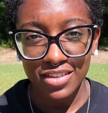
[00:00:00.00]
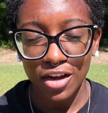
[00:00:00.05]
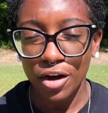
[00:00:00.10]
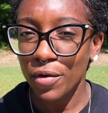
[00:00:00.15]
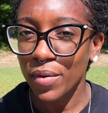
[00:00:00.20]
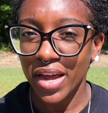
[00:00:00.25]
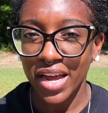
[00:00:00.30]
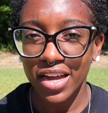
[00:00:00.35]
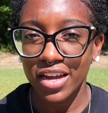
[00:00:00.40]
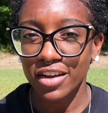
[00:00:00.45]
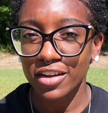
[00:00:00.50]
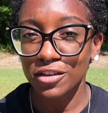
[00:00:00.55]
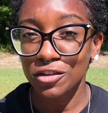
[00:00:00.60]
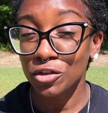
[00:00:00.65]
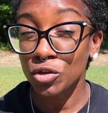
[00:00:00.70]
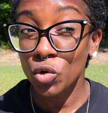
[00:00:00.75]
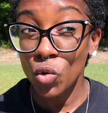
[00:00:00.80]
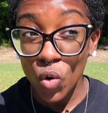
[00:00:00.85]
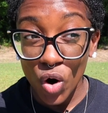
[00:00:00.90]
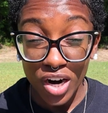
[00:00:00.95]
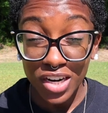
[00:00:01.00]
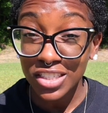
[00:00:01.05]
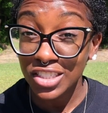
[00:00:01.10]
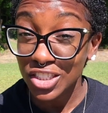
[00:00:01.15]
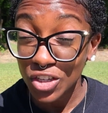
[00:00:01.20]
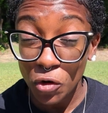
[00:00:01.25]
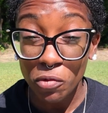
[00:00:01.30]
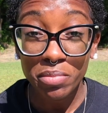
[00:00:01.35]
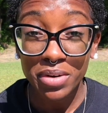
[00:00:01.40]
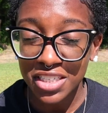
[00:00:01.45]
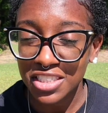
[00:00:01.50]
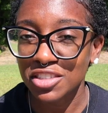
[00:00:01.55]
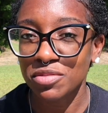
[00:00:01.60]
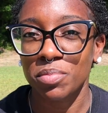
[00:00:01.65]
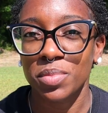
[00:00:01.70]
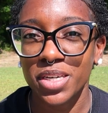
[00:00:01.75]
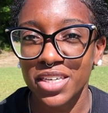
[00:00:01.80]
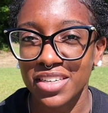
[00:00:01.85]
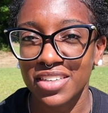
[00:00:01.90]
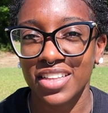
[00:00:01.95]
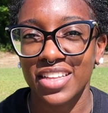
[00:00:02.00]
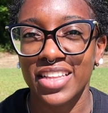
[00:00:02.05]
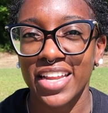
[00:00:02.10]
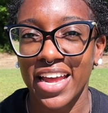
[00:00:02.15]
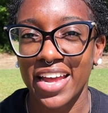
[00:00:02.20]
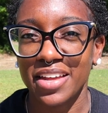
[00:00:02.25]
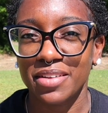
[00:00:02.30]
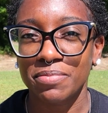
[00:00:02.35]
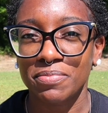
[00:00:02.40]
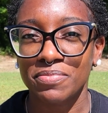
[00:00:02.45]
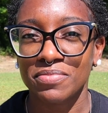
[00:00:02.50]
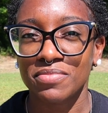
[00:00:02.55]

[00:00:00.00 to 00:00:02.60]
Okay, you are so much bigger than that.